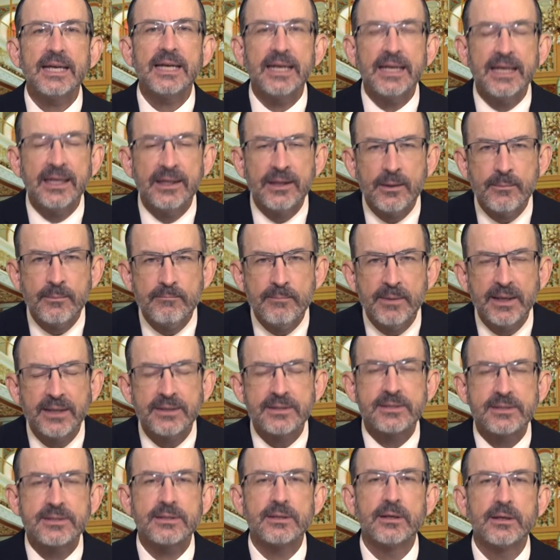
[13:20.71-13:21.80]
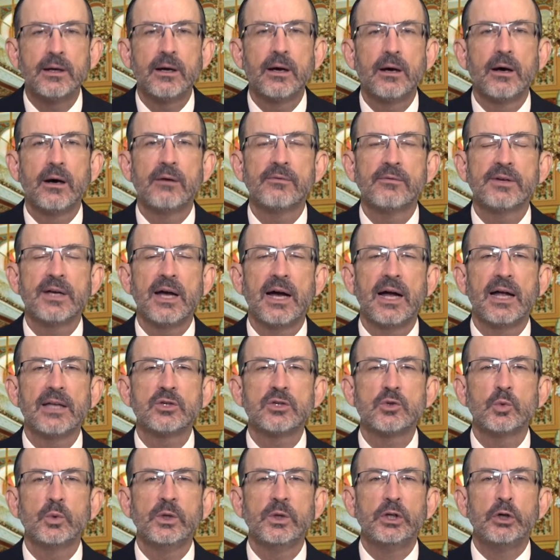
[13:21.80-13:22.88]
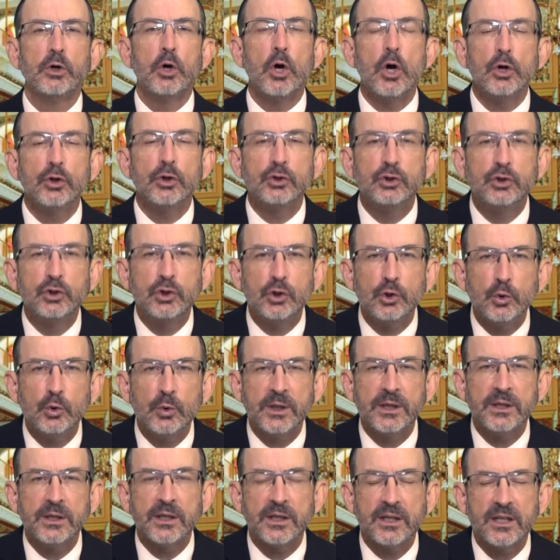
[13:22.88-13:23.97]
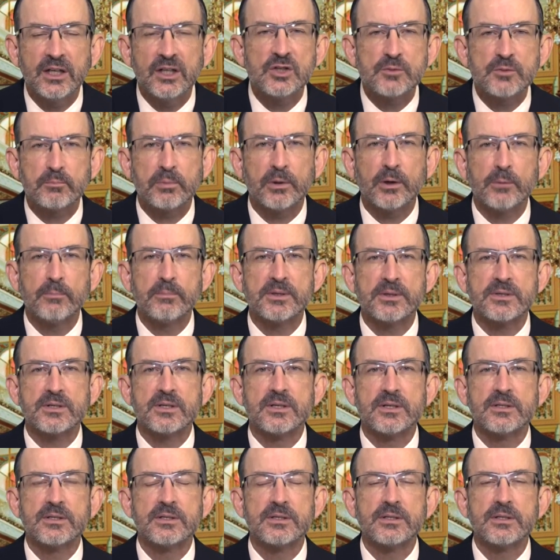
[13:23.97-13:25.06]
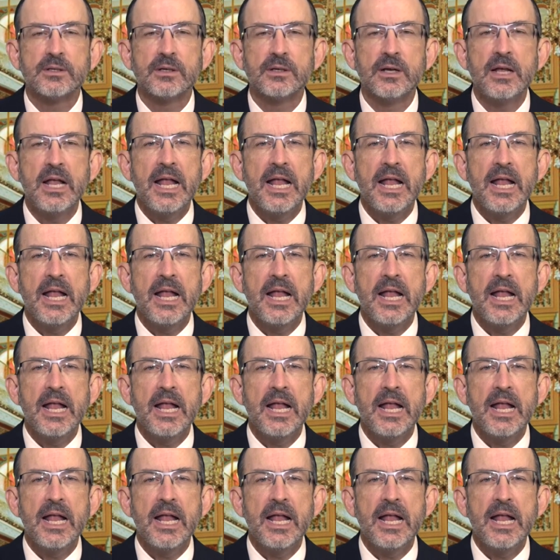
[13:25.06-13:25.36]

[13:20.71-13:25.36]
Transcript: in the midst of God's will, doing His purposes